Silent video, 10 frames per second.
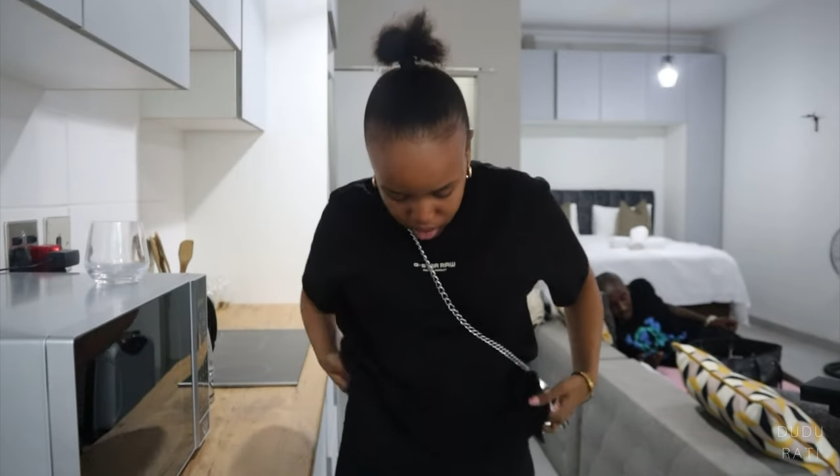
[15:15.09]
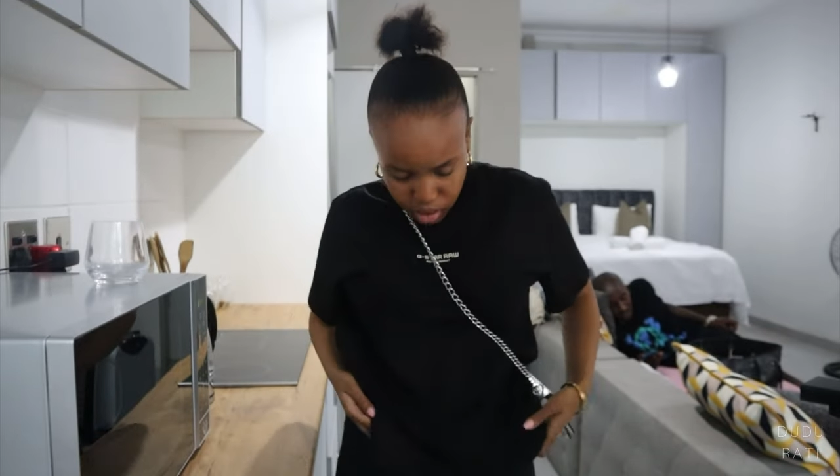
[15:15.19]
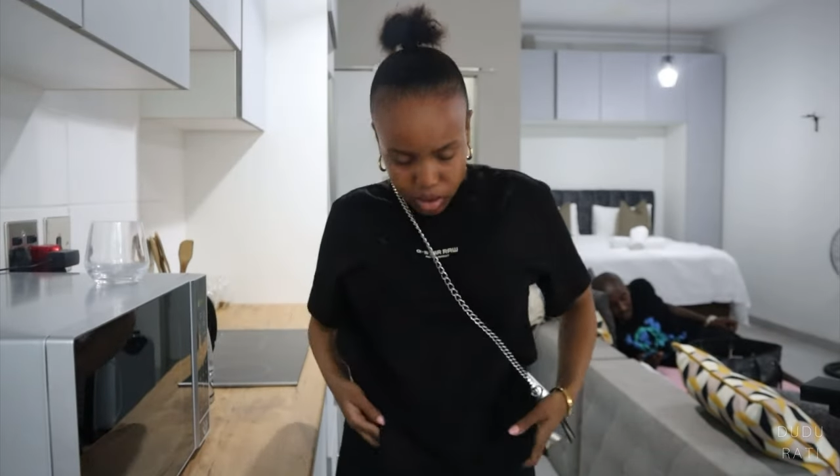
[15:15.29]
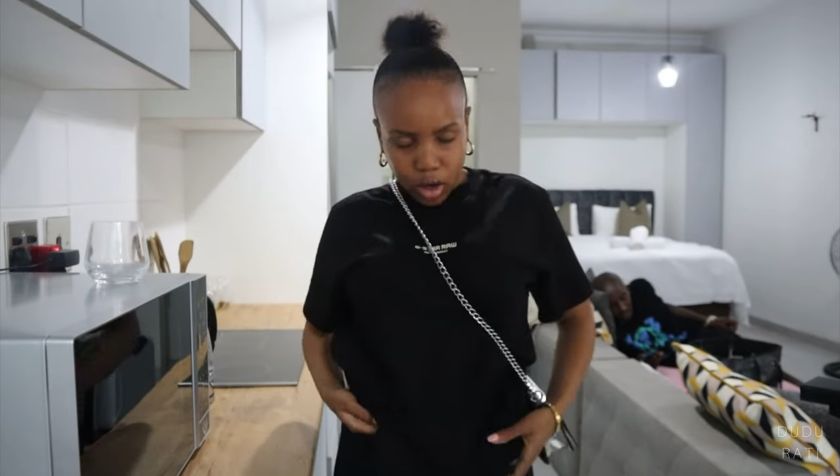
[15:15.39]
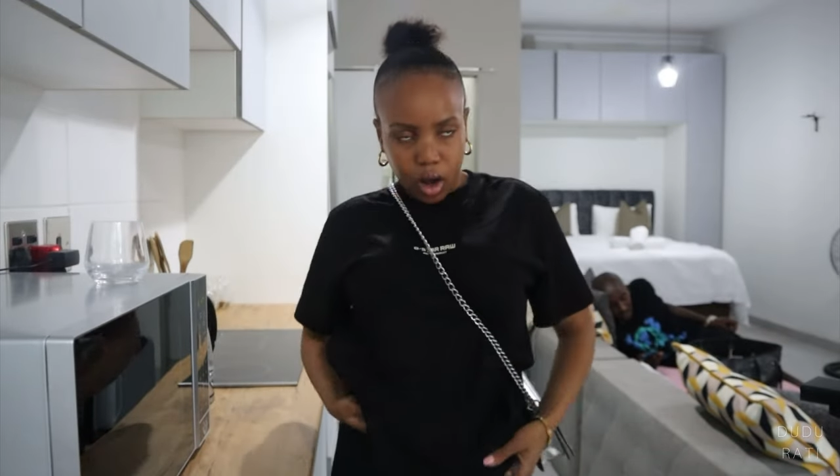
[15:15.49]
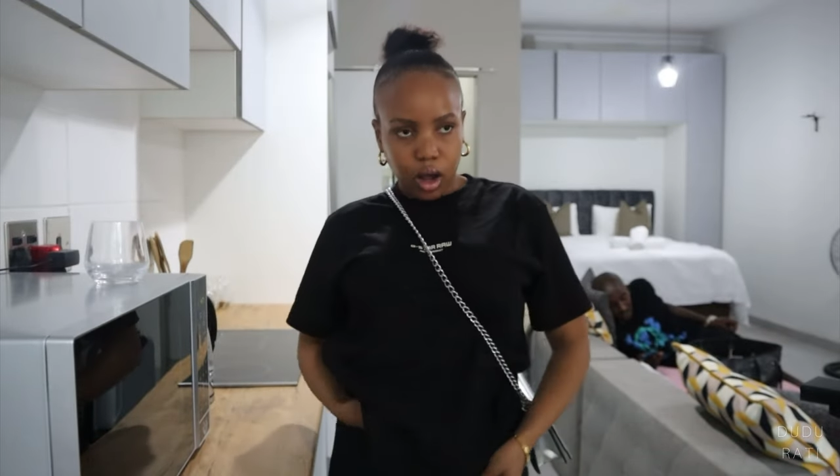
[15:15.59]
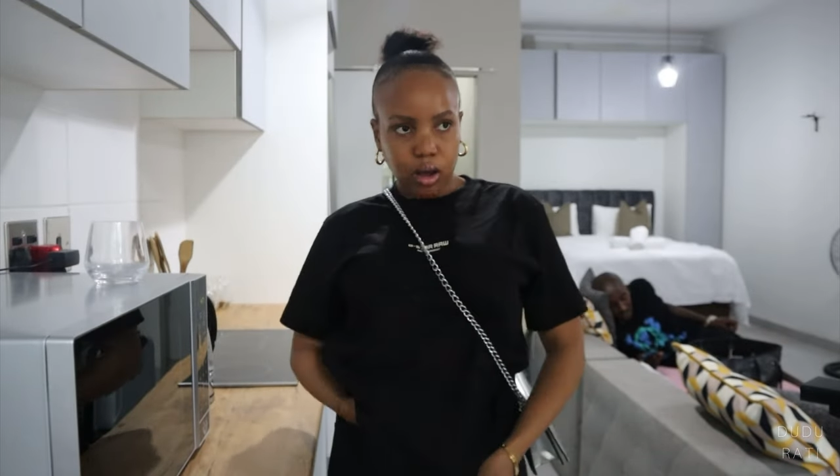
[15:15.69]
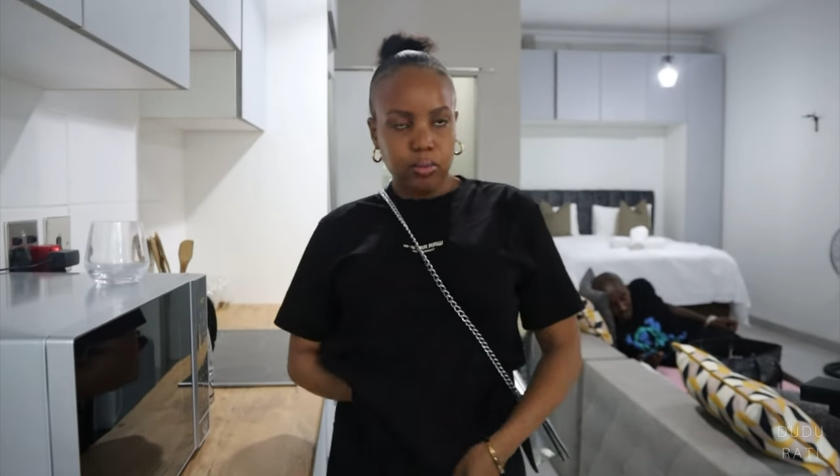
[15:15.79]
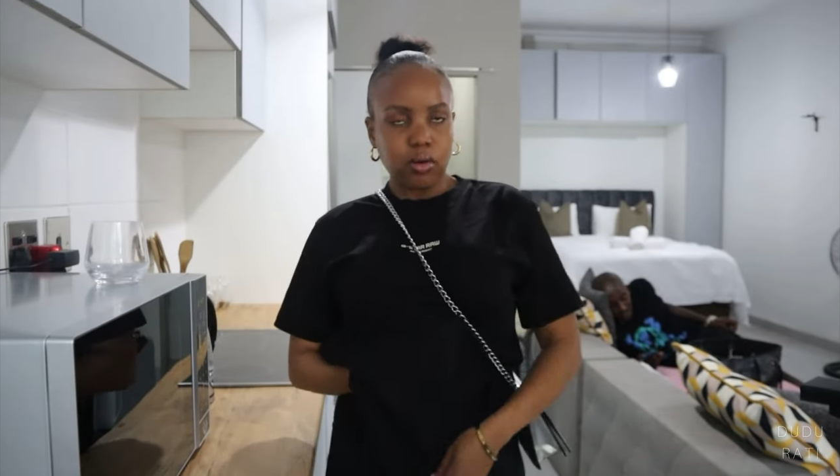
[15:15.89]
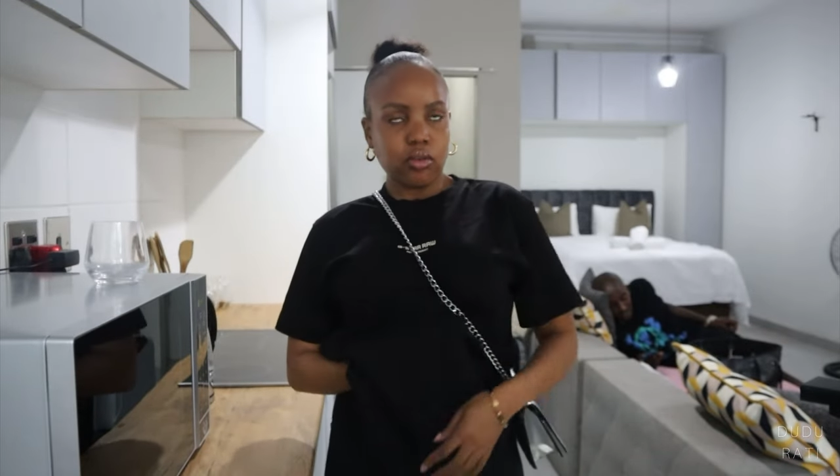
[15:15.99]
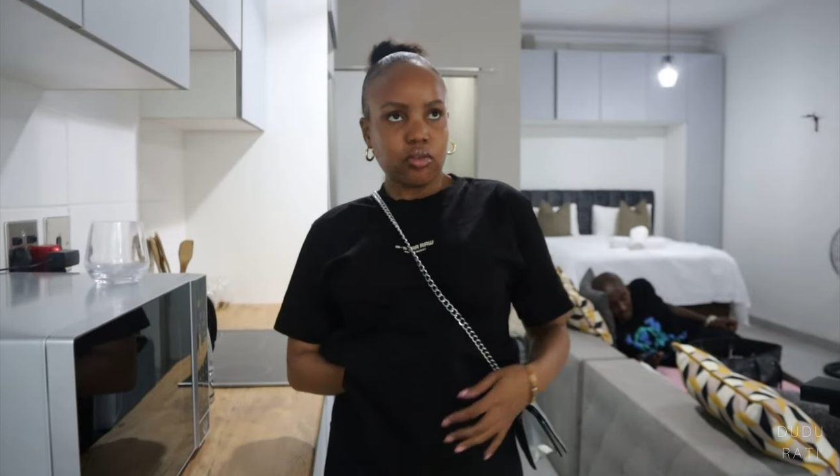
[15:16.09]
this top